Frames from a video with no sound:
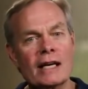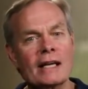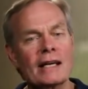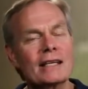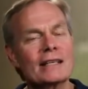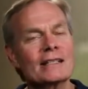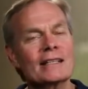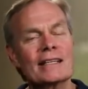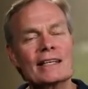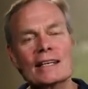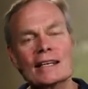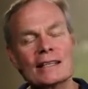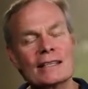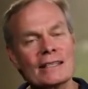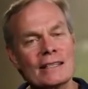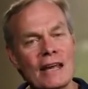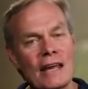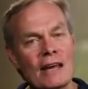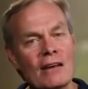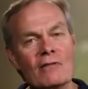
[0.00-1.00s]
It is
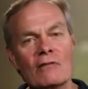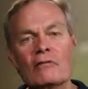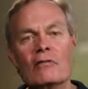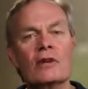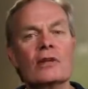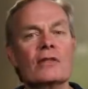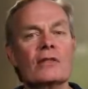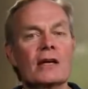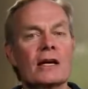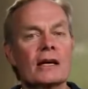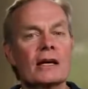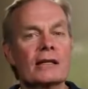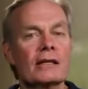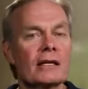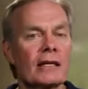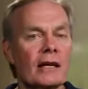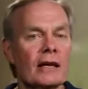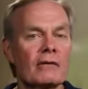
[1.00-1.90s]
against everything that